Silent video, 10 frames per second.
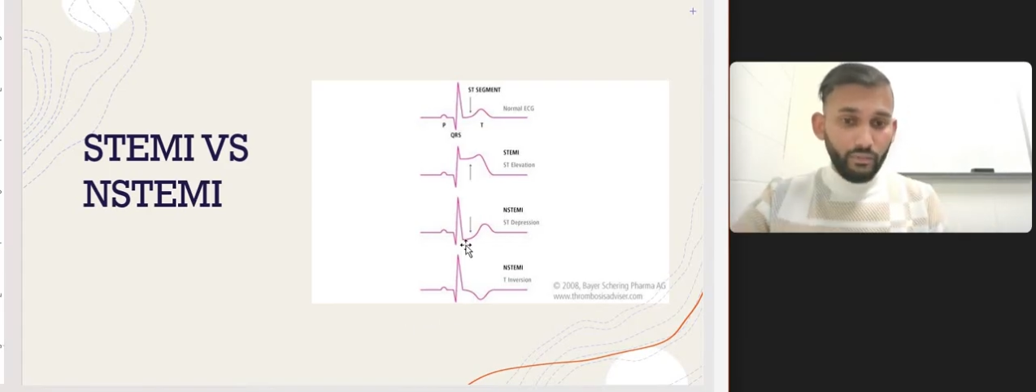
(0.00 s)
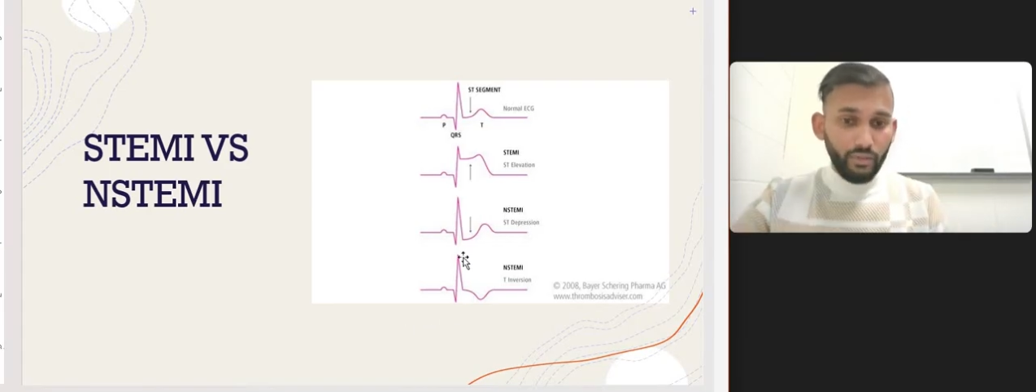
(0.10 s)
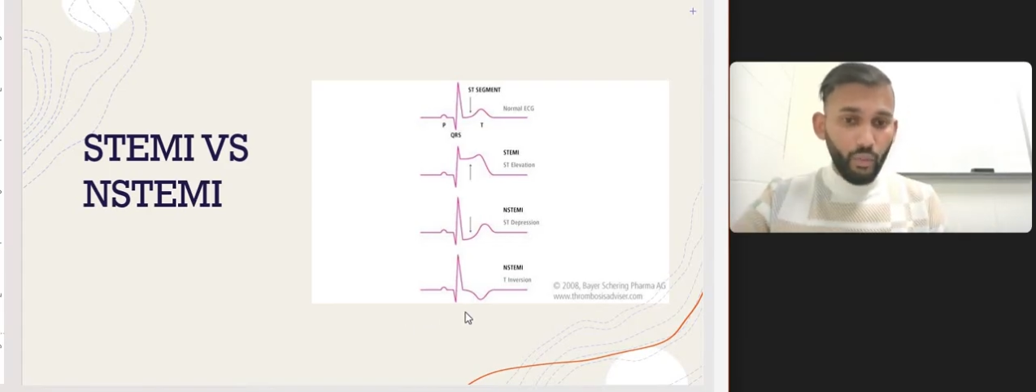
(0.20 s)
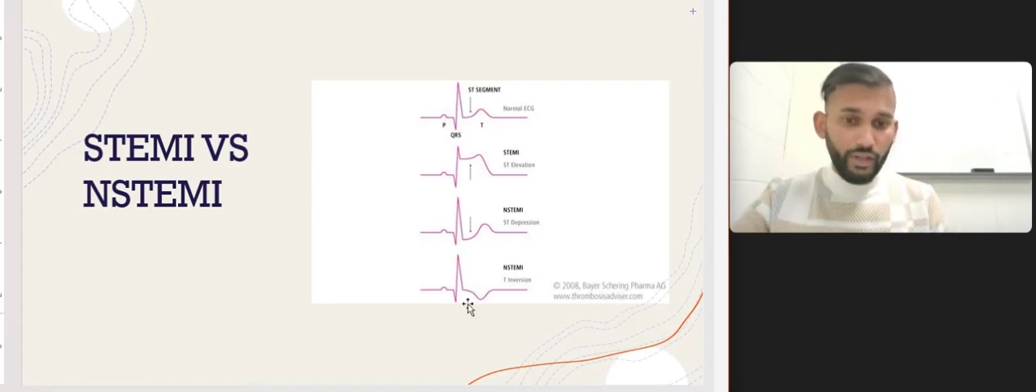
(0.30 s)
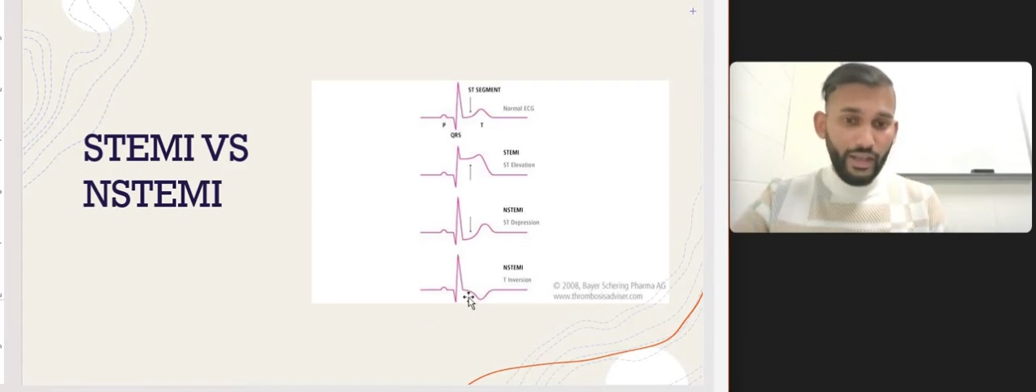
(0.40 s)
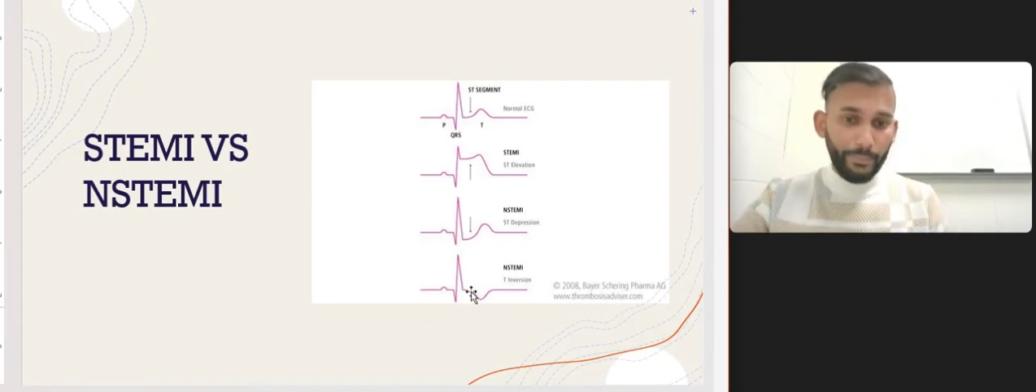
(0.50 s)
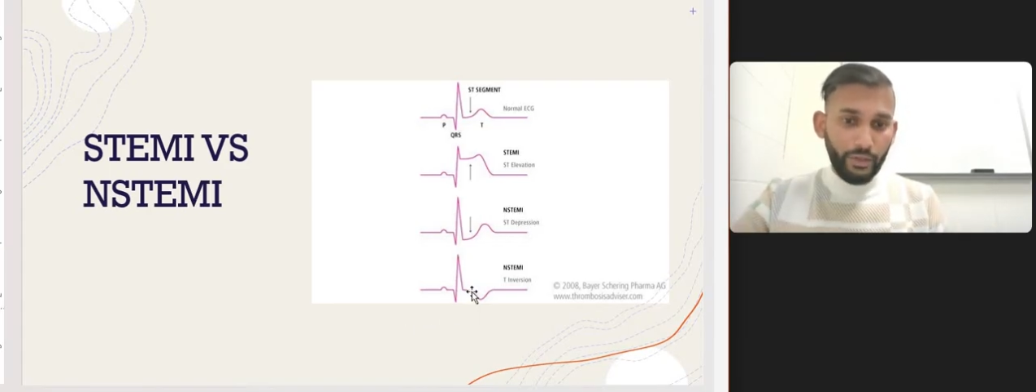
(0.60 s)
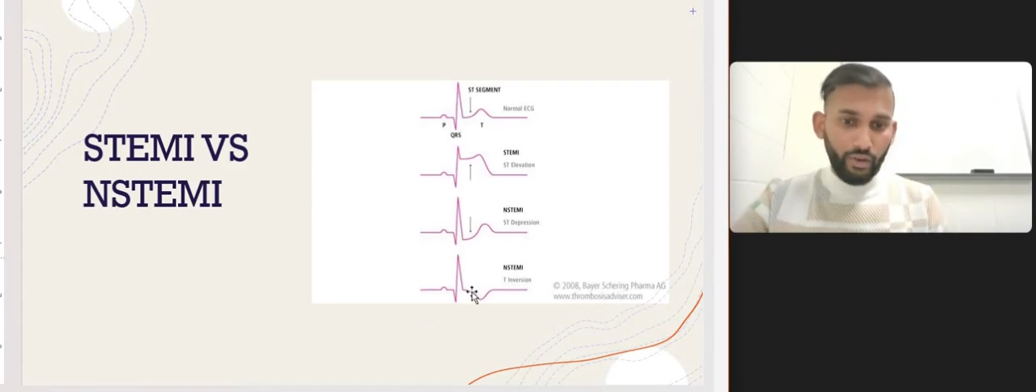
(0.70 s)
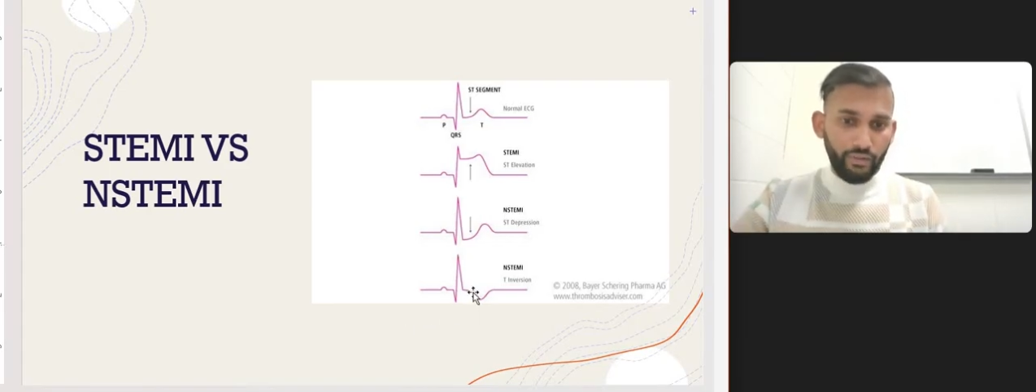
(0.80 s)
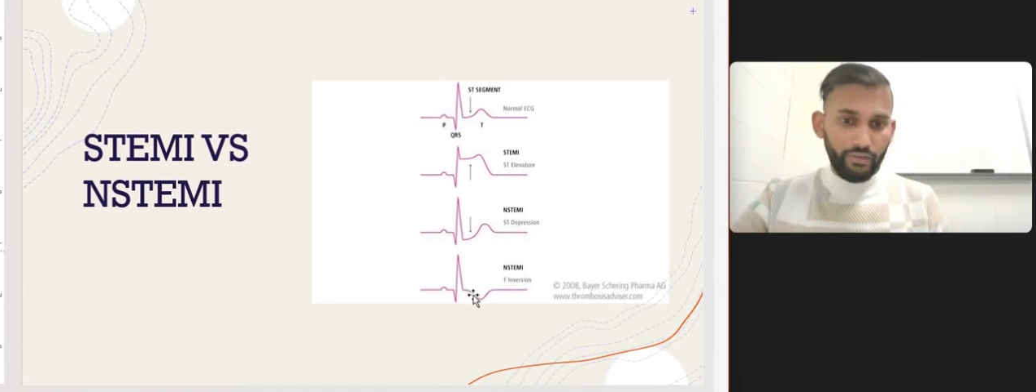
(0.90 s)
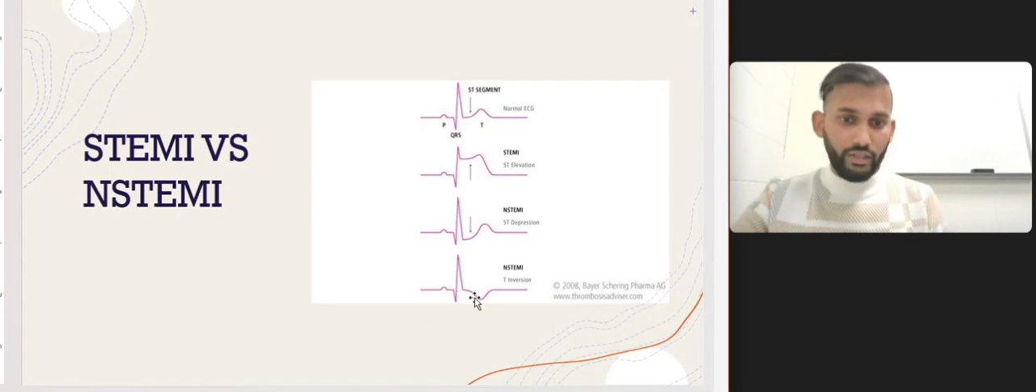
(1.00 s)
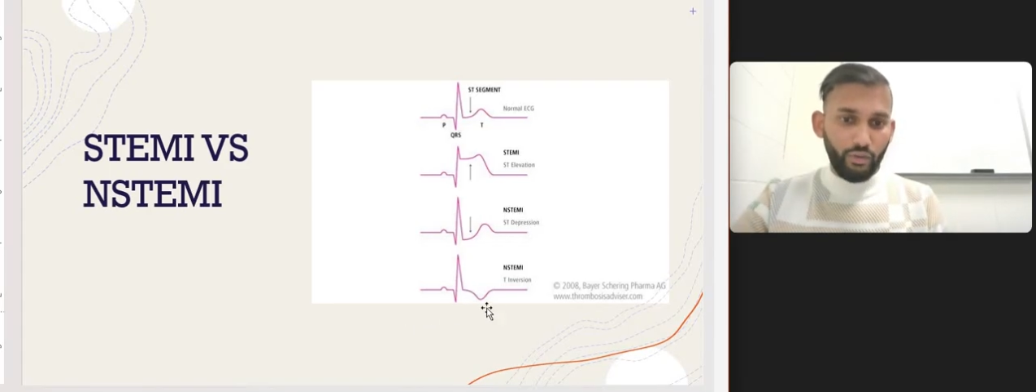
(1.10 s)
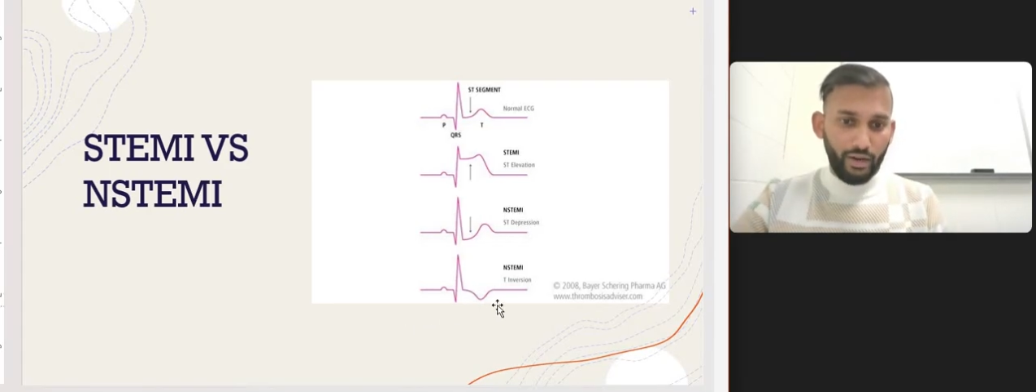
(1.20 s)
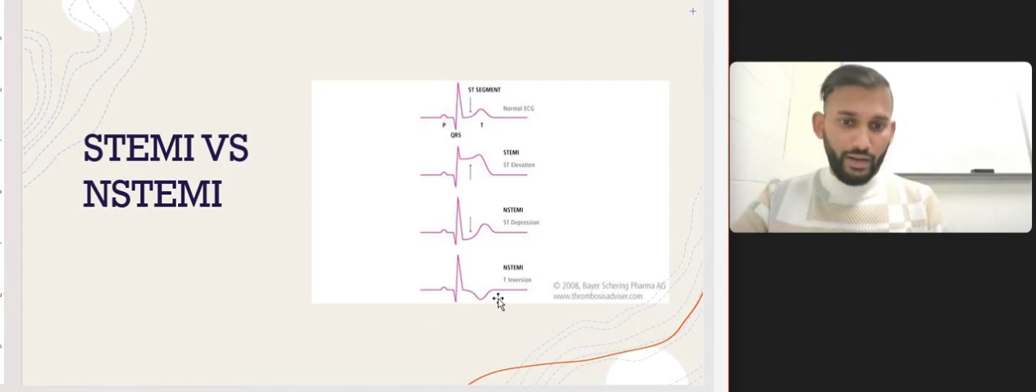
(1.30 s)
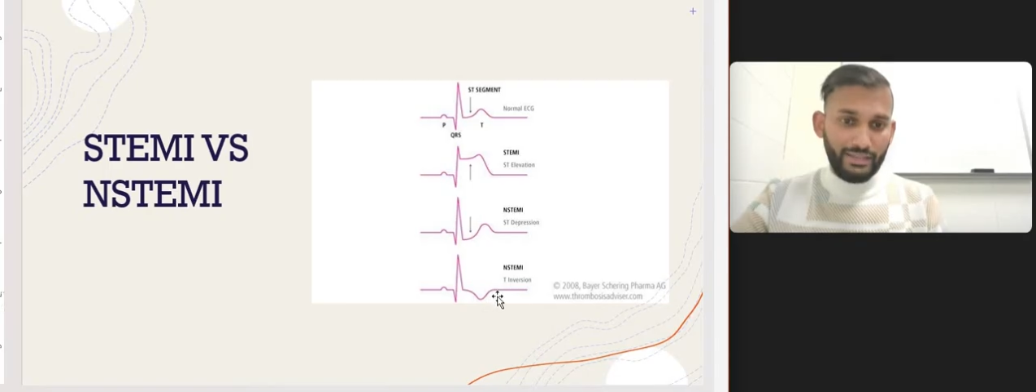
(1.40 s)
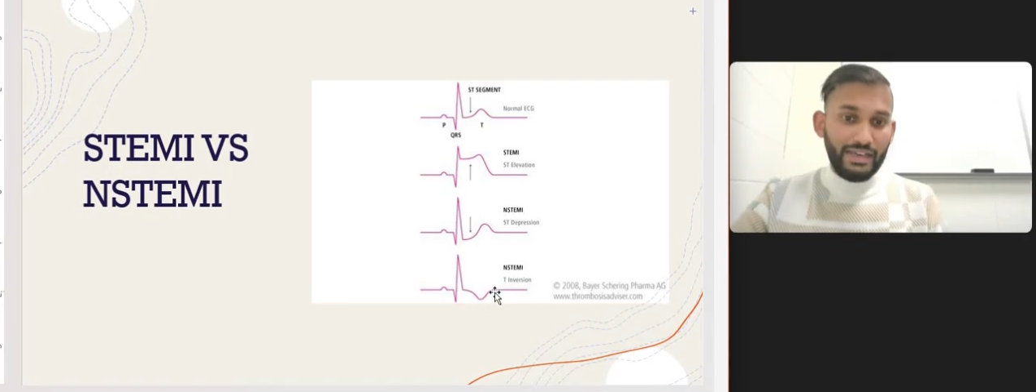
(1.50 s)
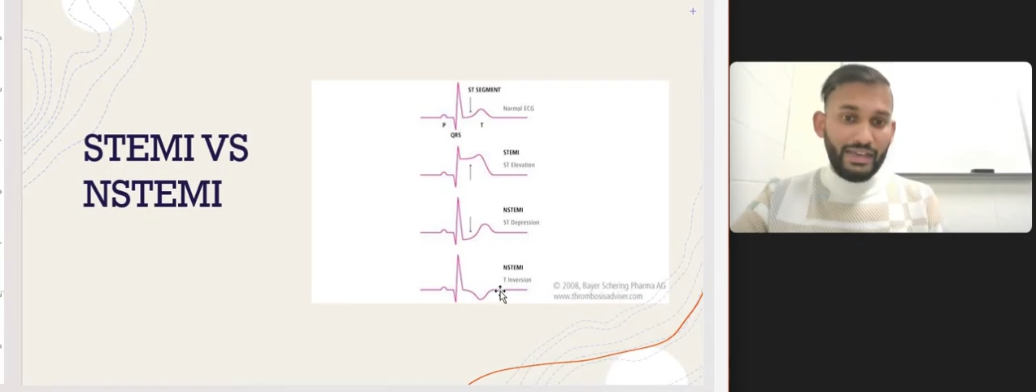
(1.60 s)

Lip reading: We have P wave, QRS,